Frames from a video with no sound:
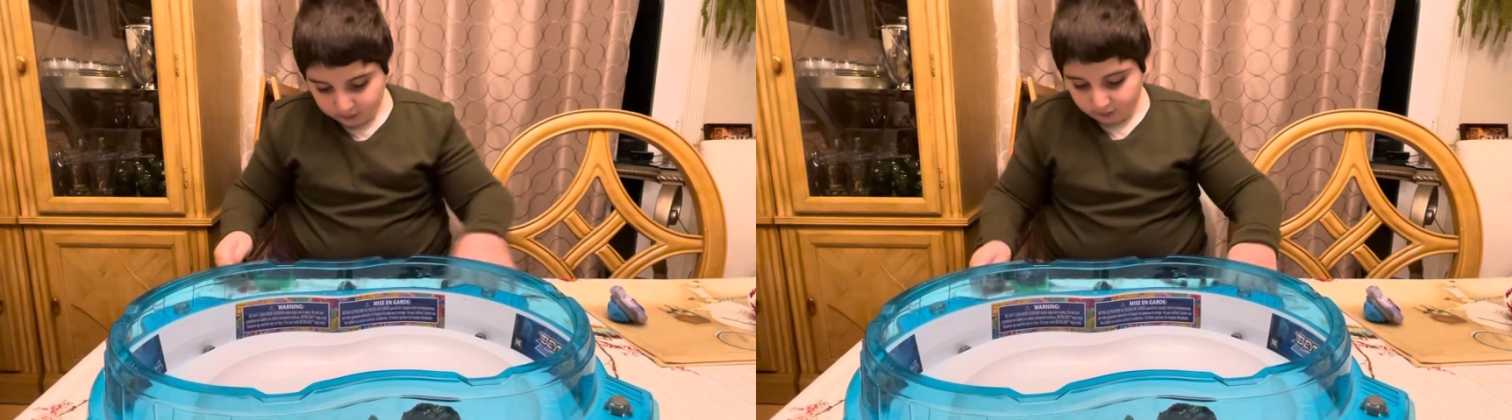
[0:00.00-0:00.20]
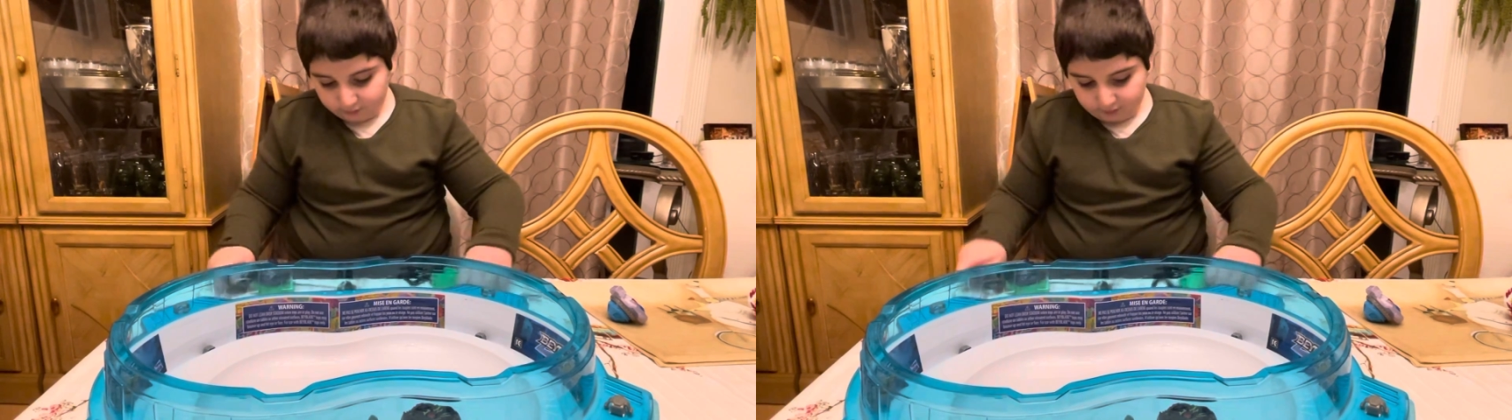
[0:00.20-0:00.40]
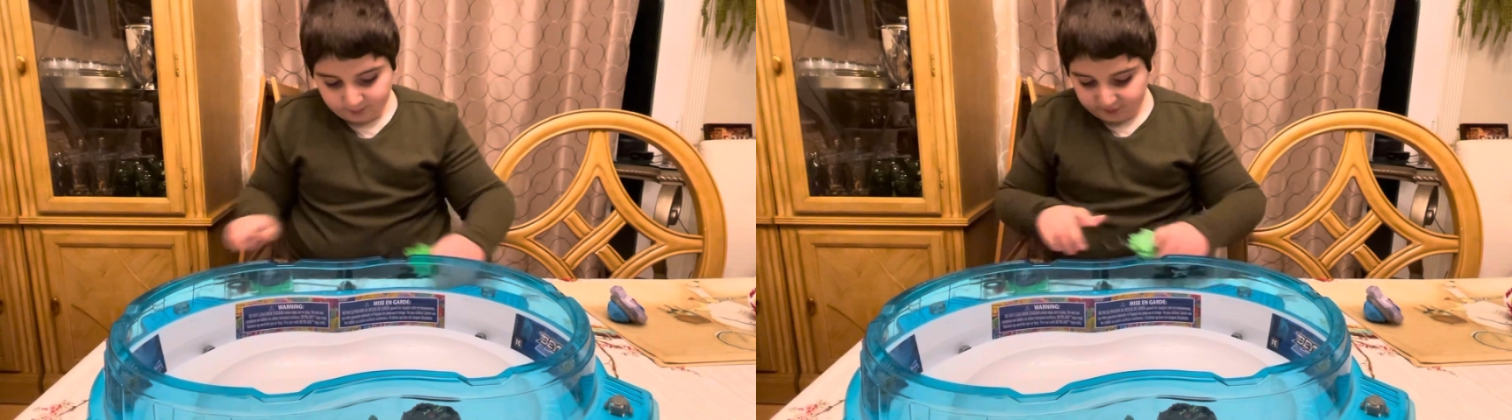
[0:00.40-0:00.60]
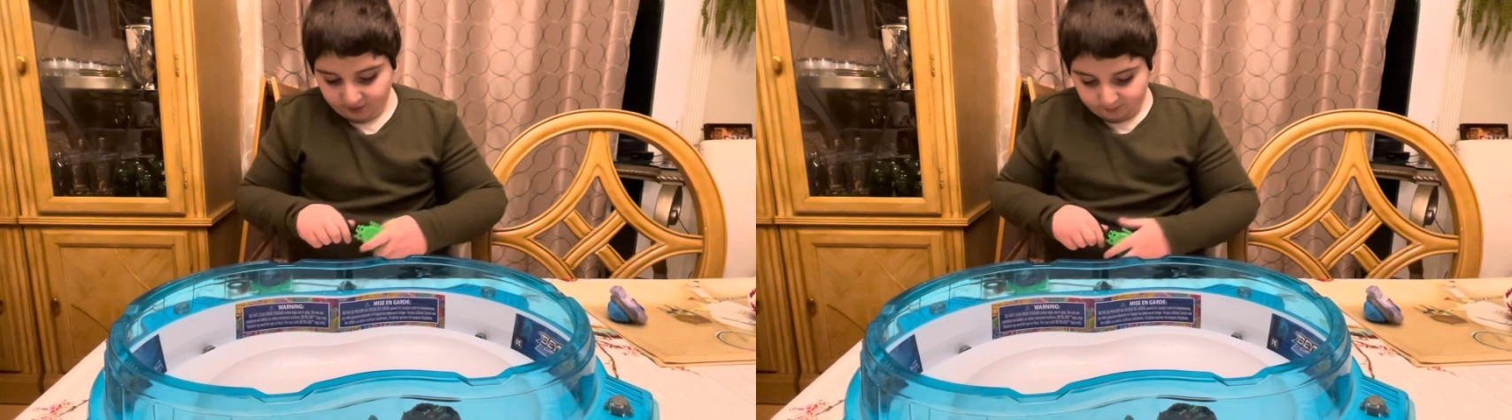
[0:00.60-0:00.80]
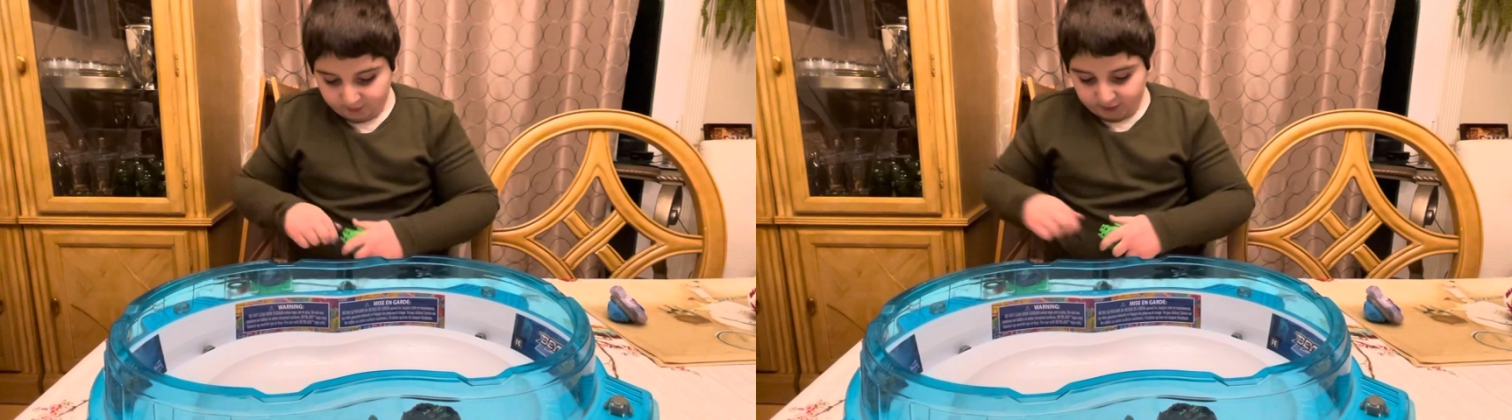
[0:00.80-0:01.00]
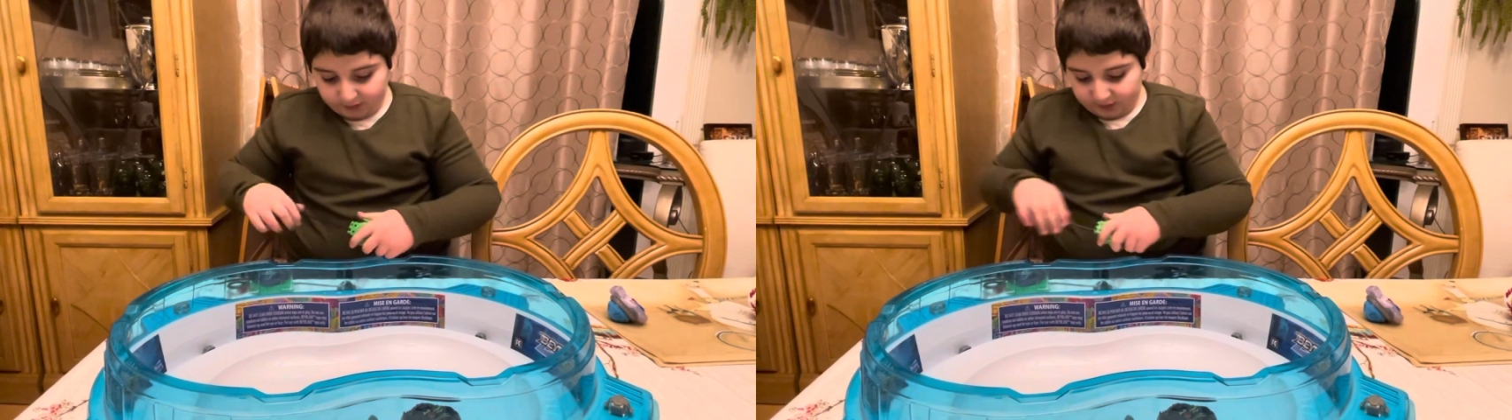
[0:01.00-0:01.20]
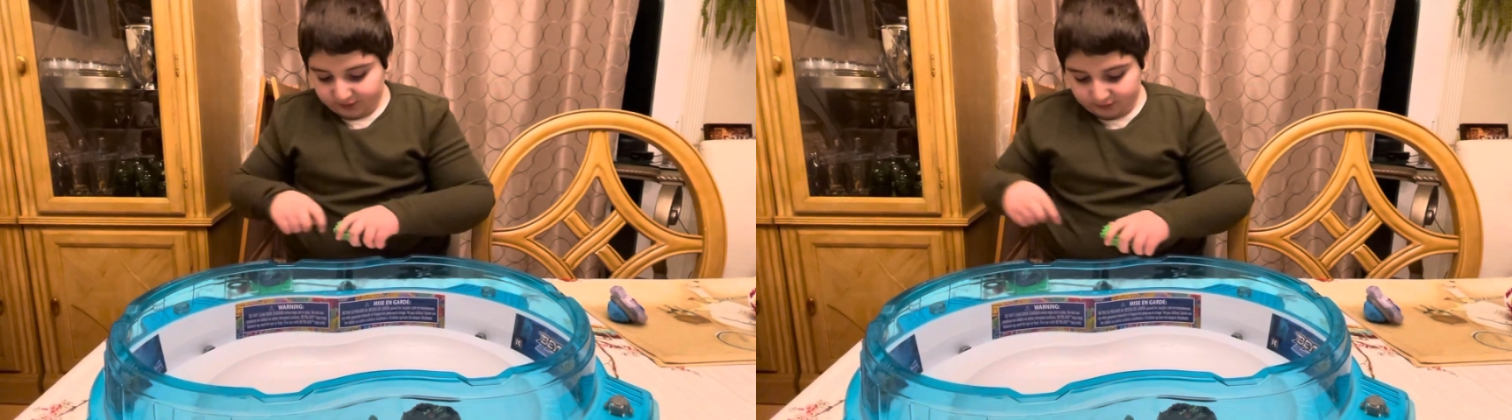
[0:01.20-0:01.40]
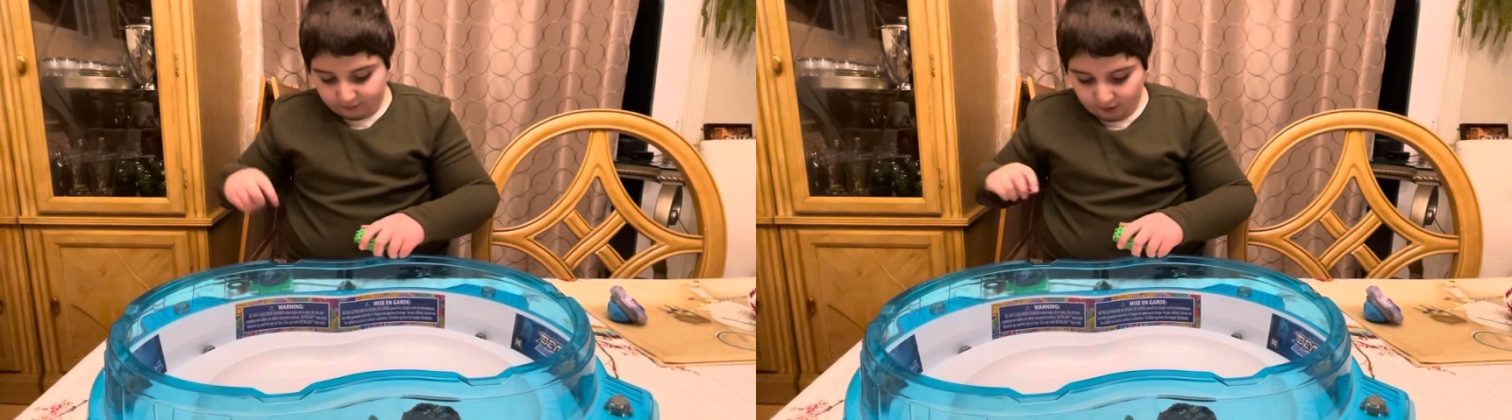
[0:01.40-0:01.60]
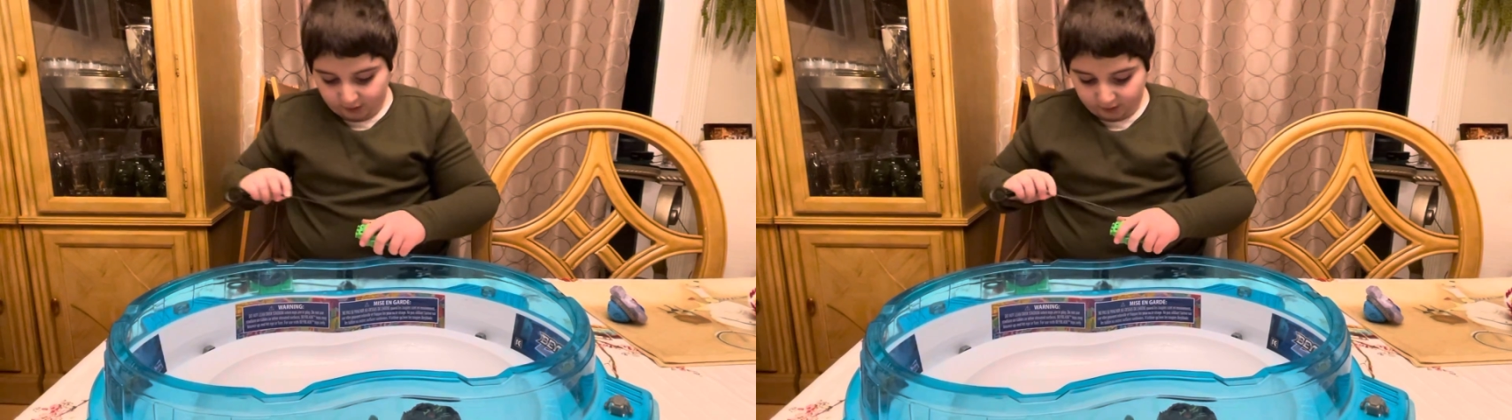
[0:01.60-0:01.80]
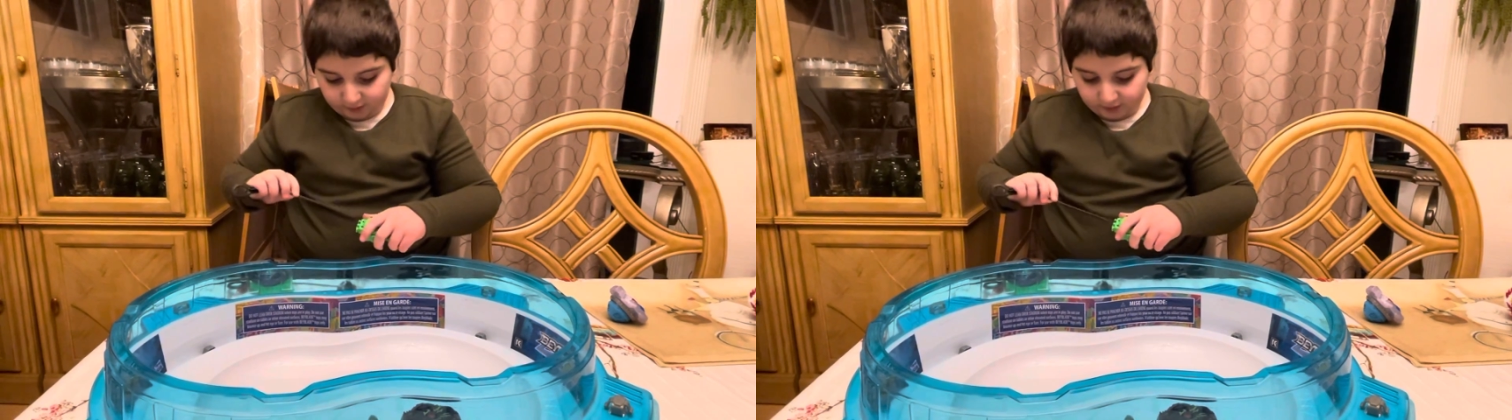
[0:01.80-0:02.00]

Whoops, I put it wrong.